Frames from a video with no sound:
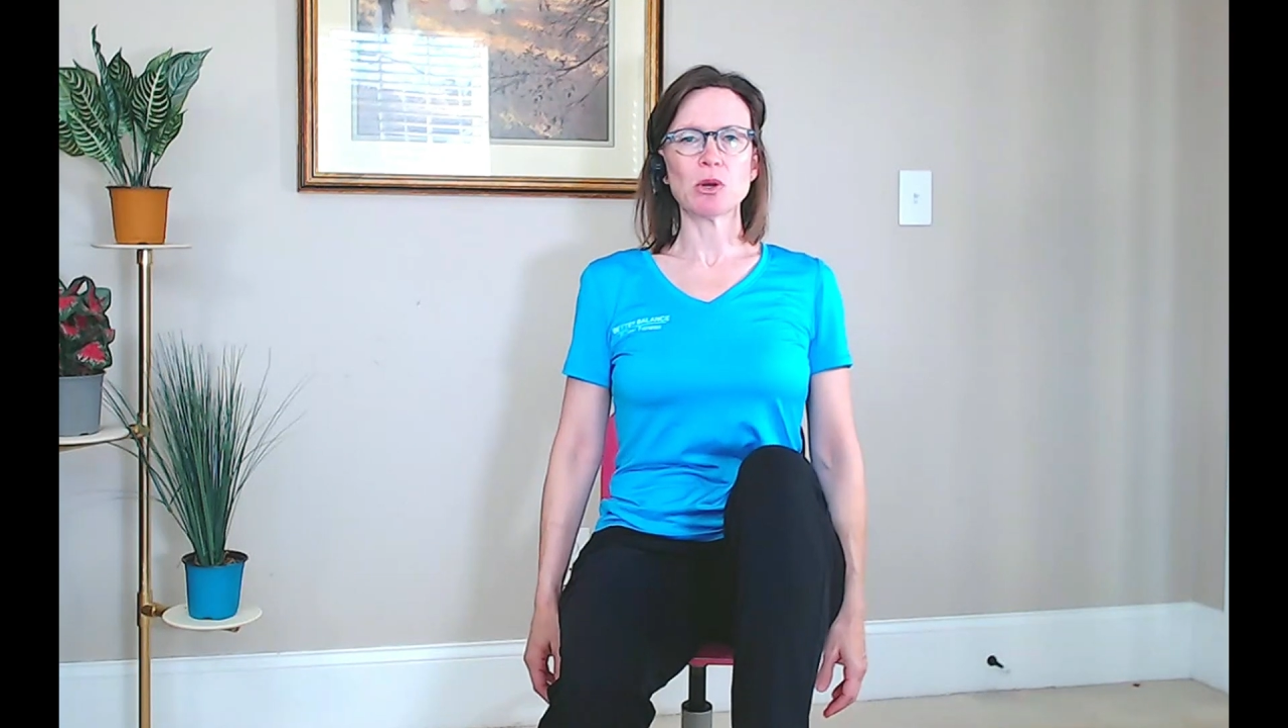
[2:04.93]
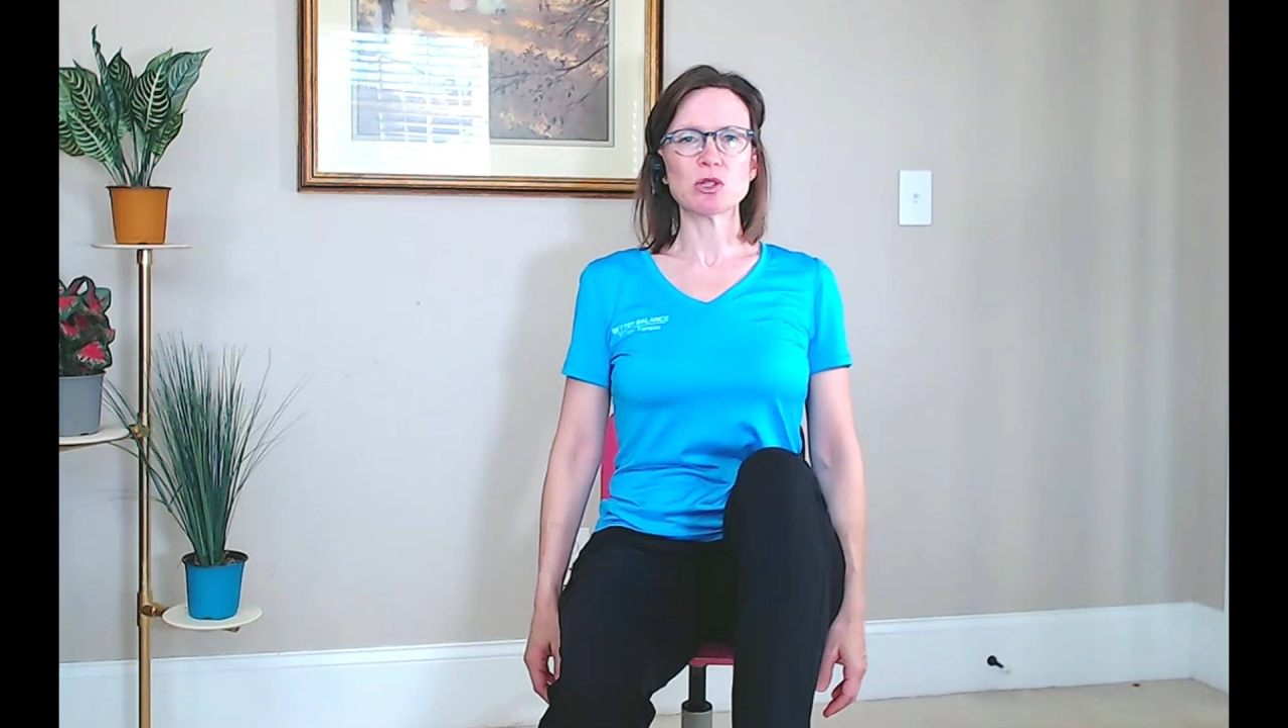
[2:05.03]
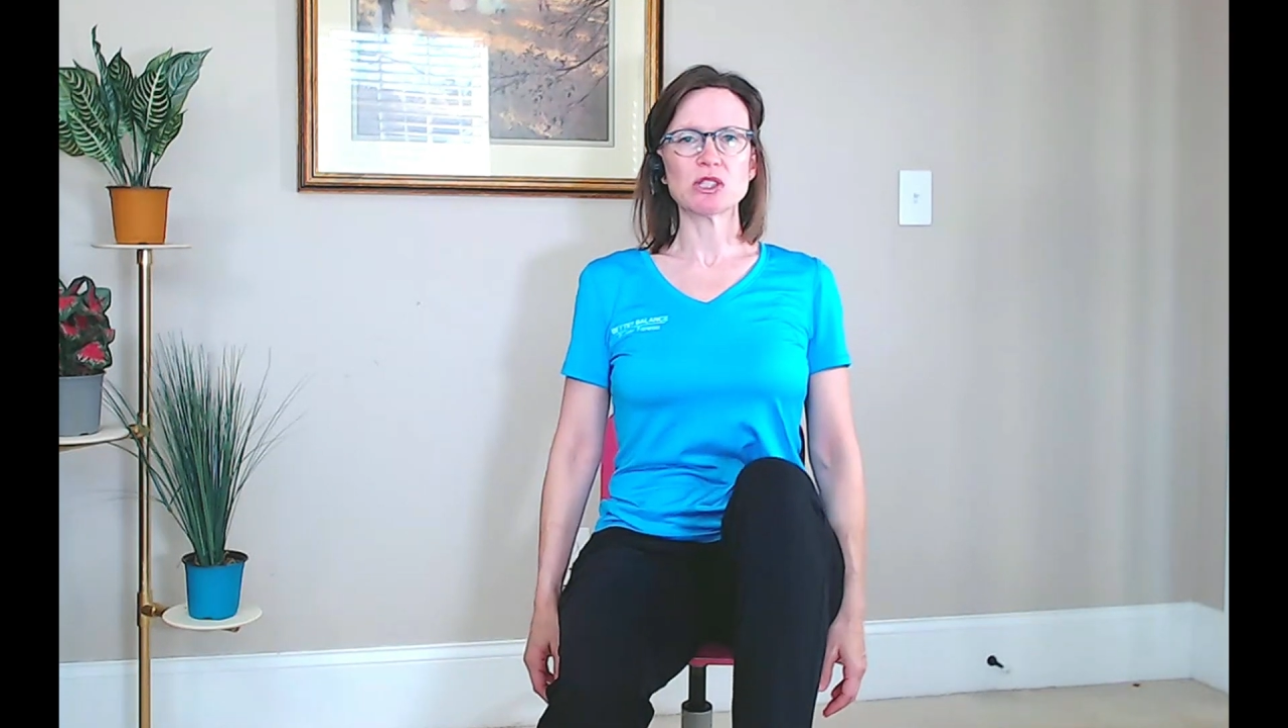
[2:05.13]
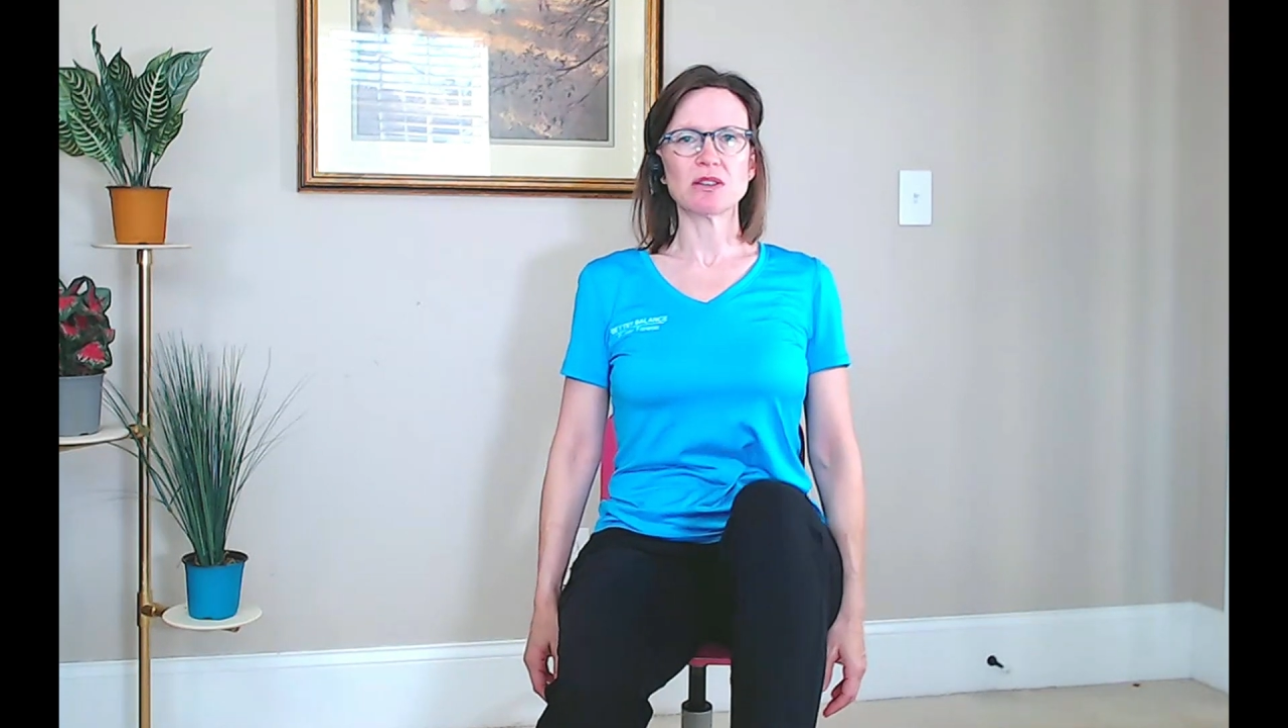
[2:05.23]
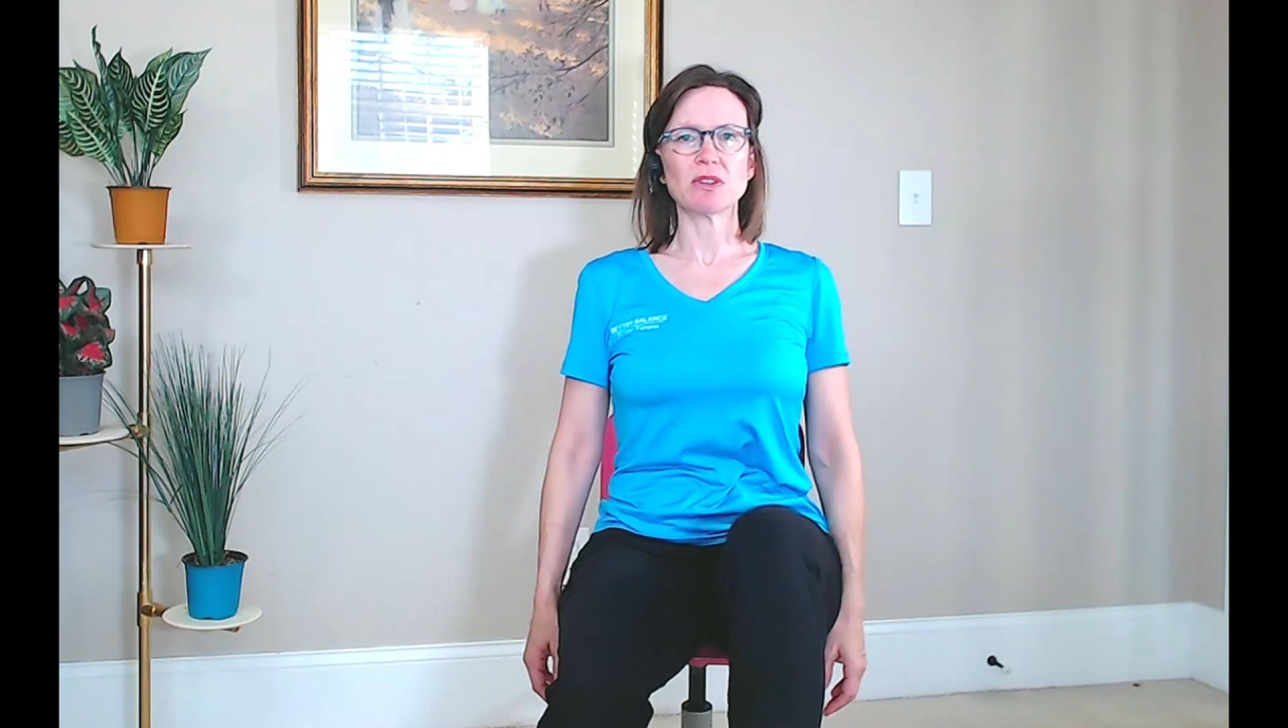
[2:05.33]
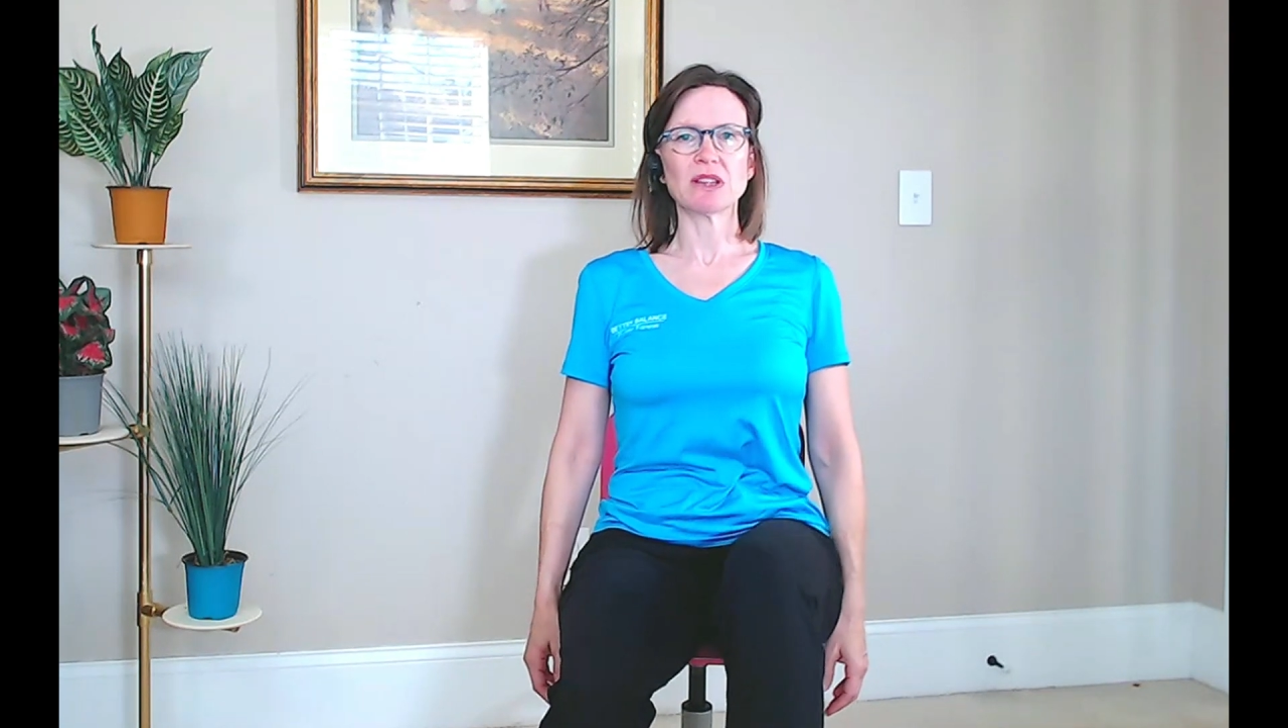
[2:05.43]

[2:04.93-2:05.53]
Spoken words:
motion of the